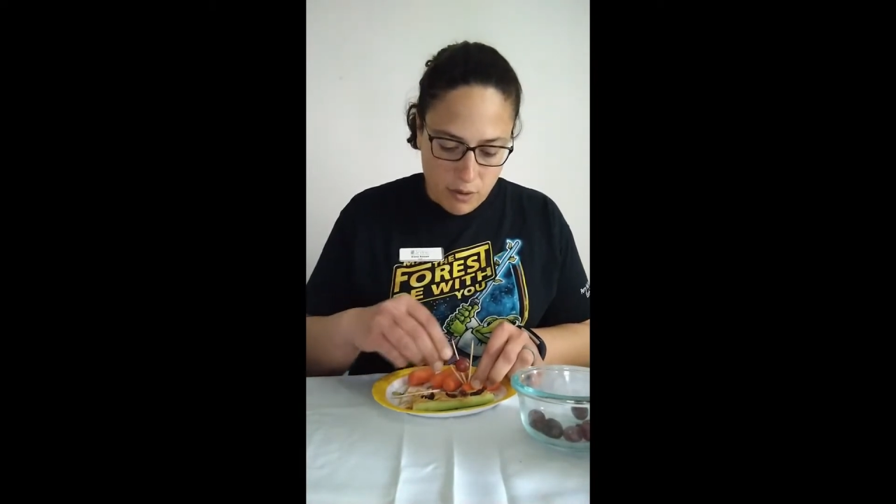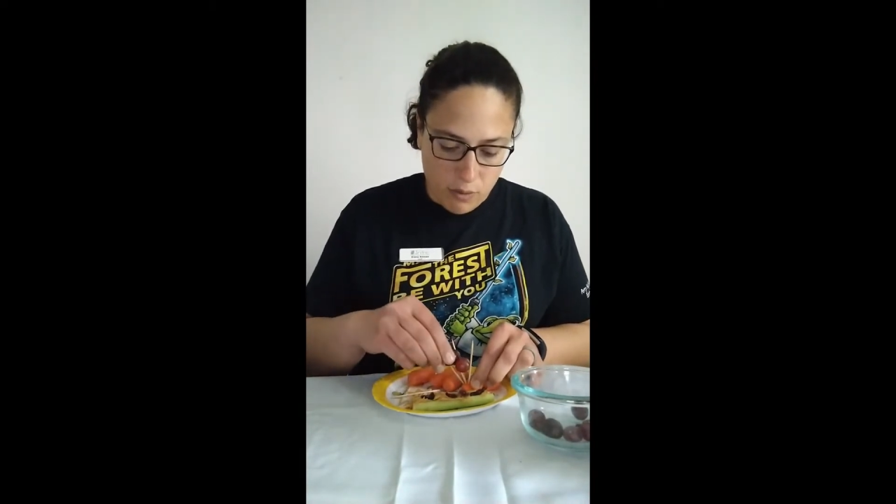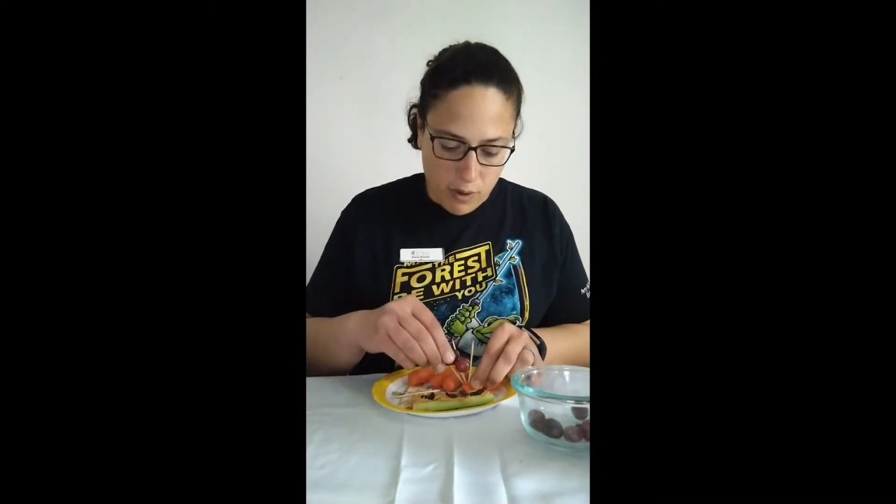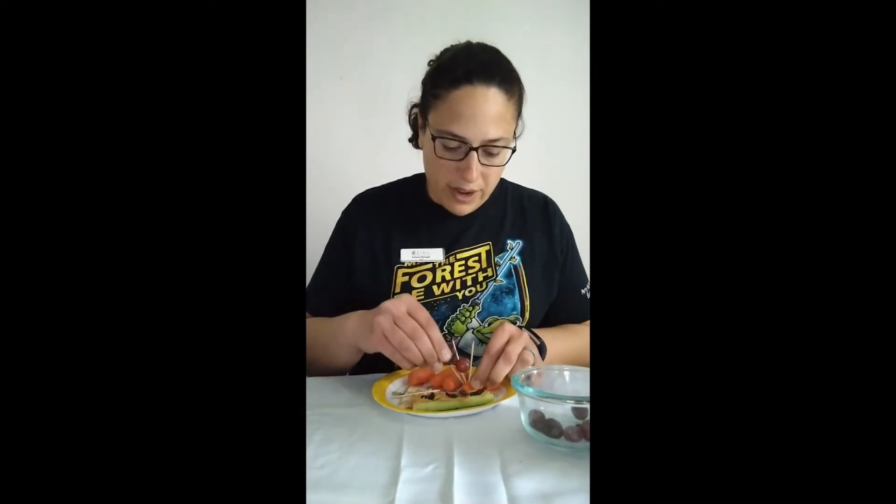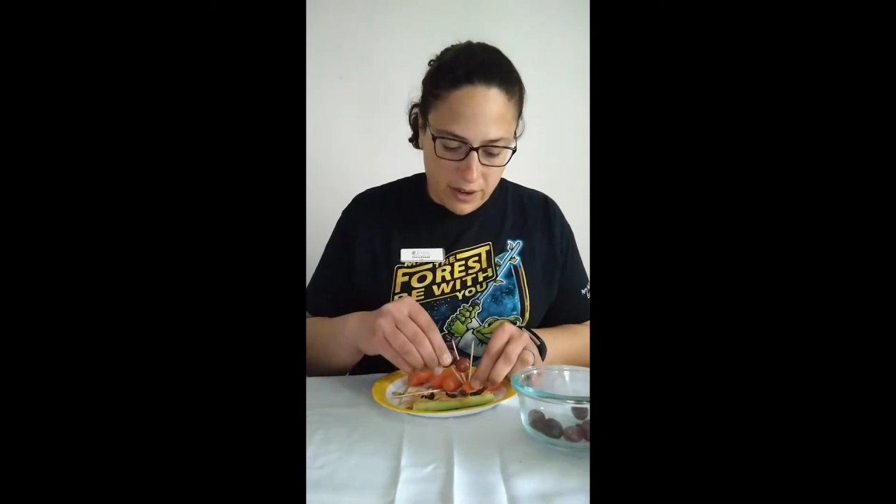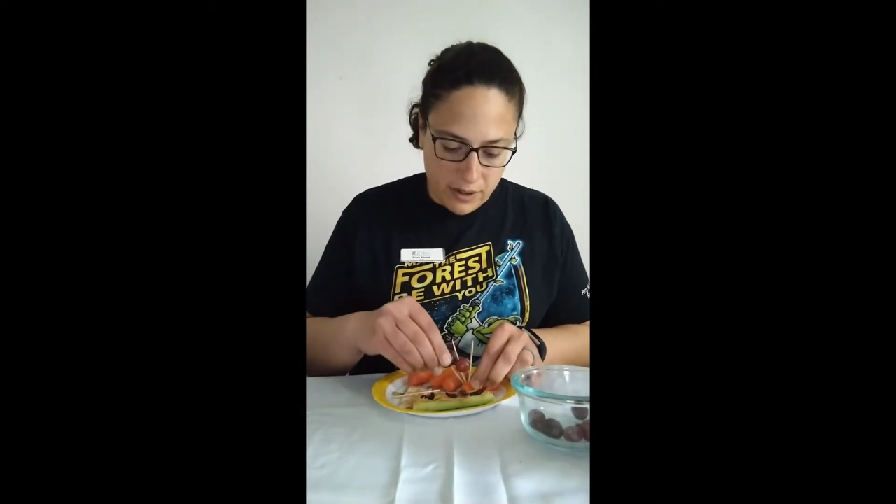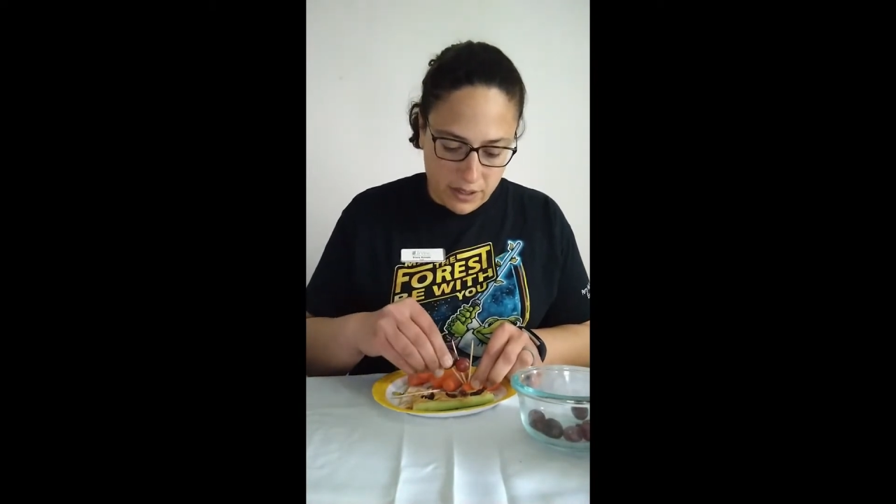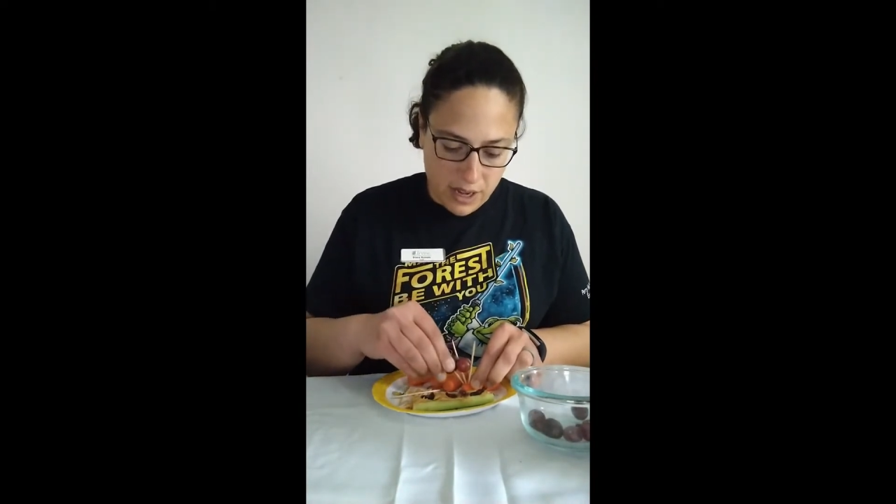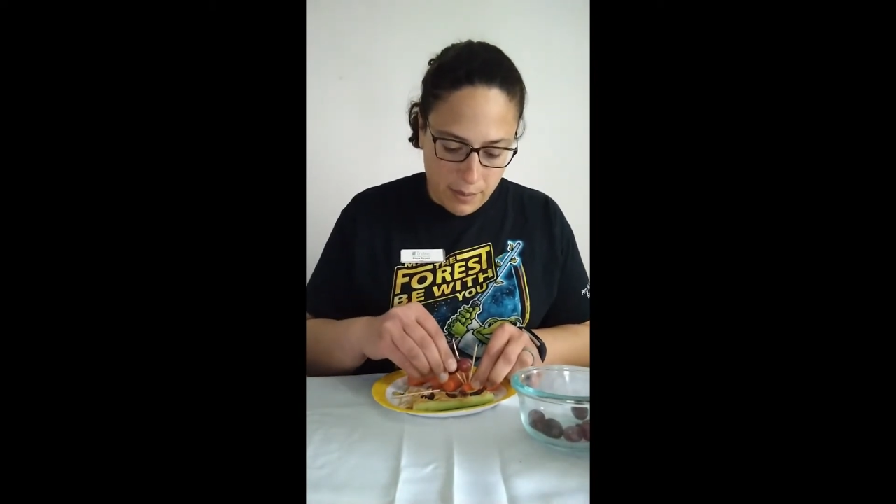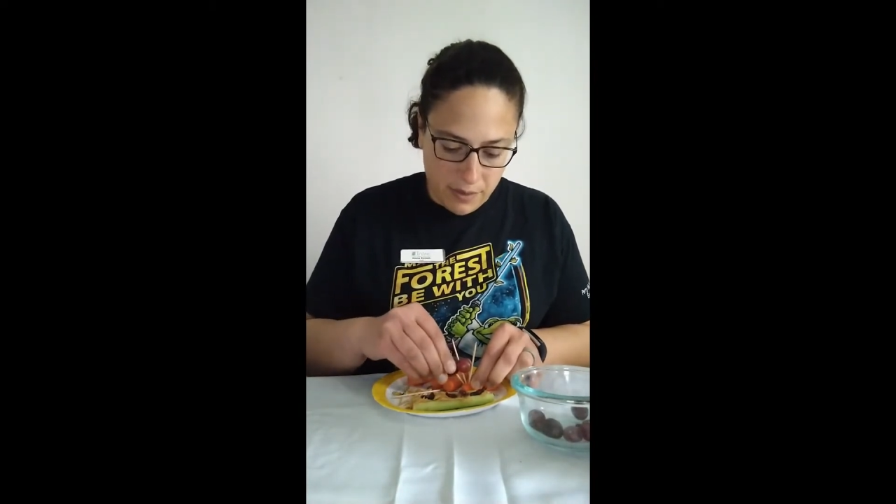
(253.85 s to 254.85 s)
right on
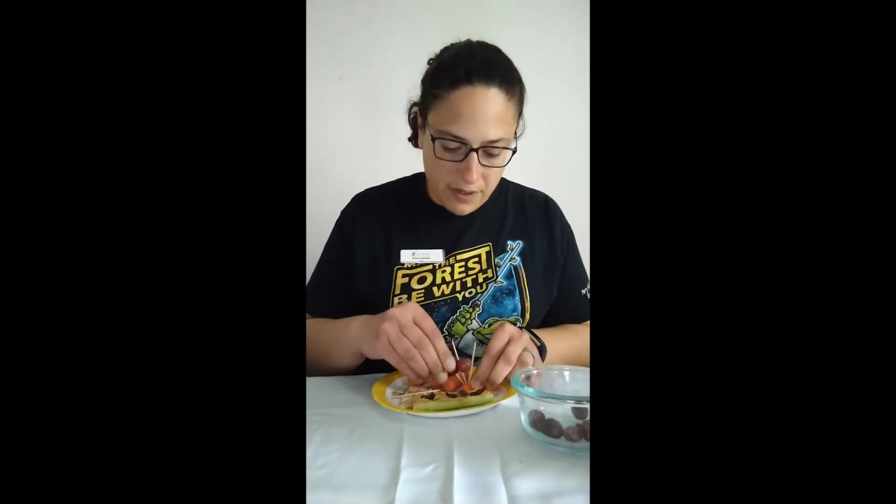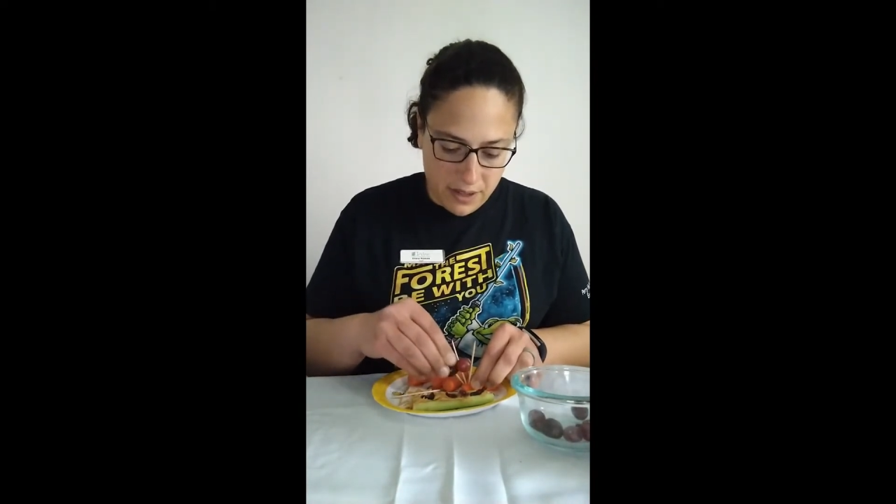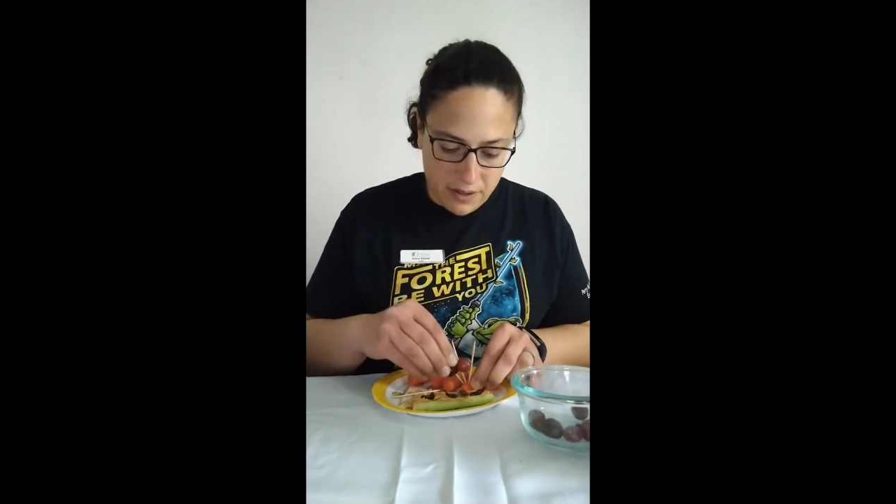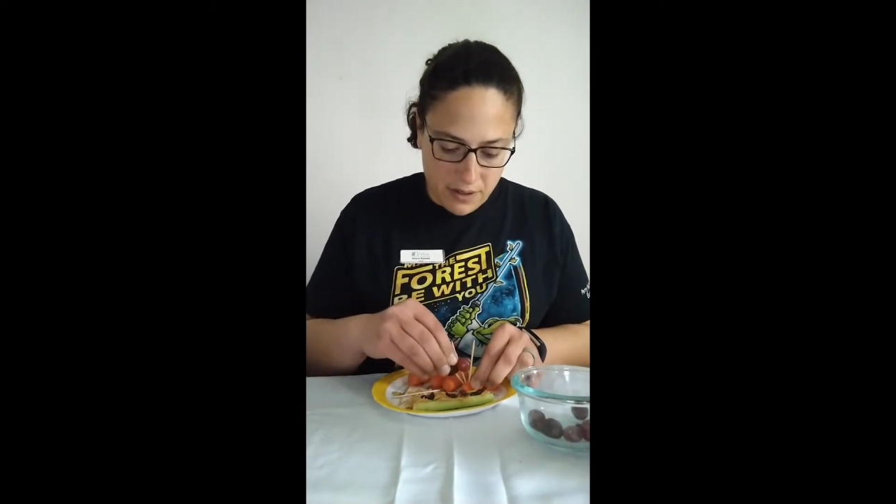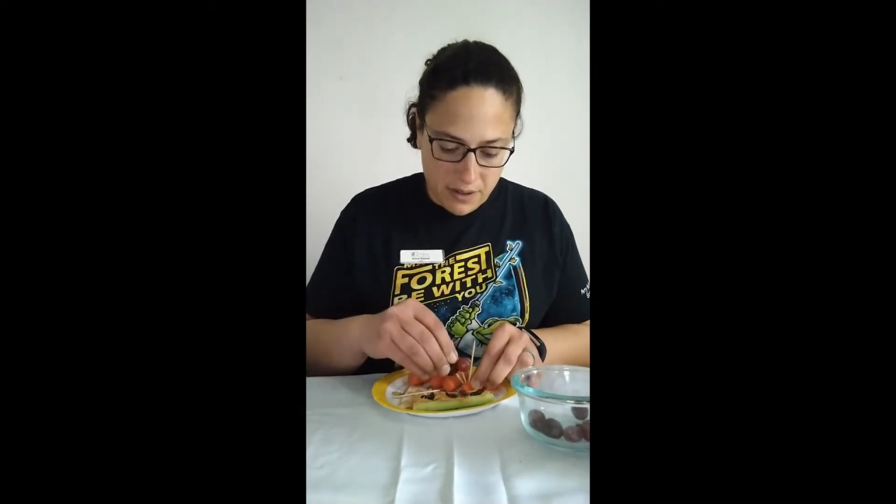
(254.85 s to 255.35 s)
top of it.